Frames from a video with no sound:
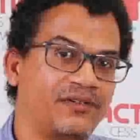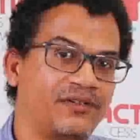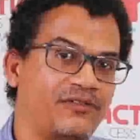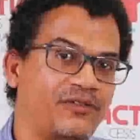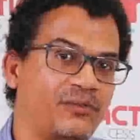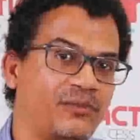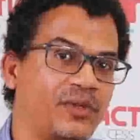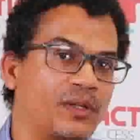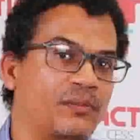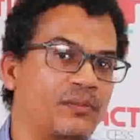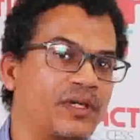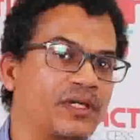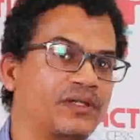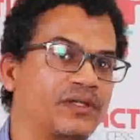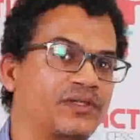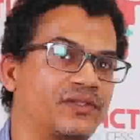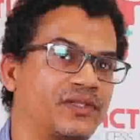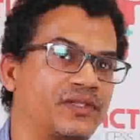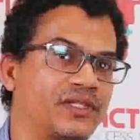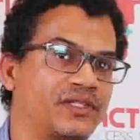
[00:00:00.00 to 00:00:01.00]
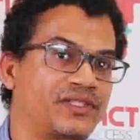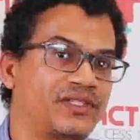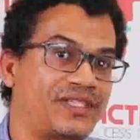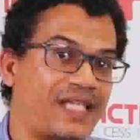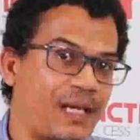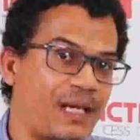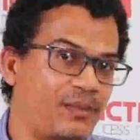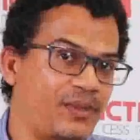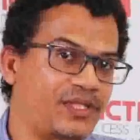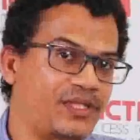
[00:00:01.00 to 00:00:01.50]
from amongst
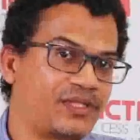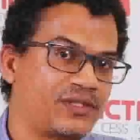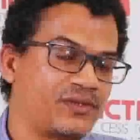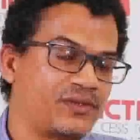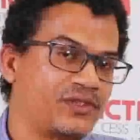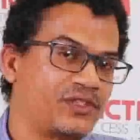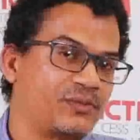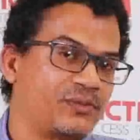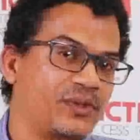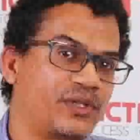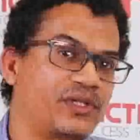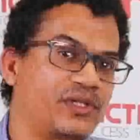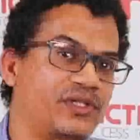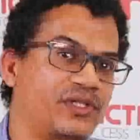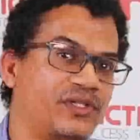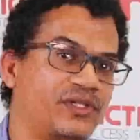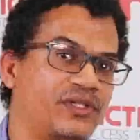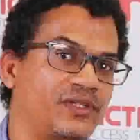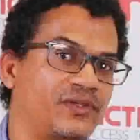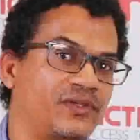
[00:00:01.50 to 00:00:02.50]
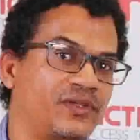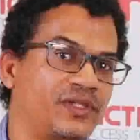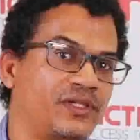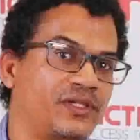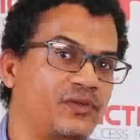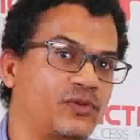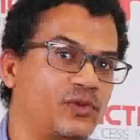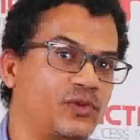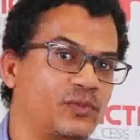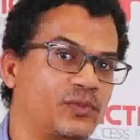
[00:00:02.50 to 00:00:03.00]
established conspiracy theory
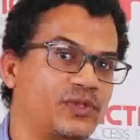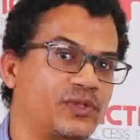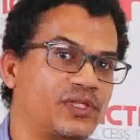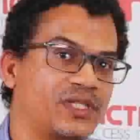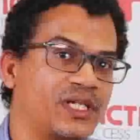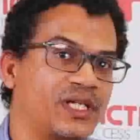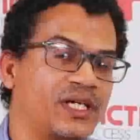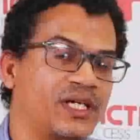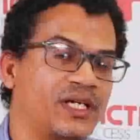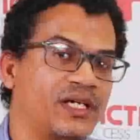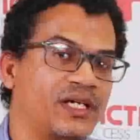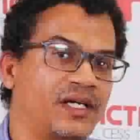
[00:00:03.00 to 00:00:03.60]
groups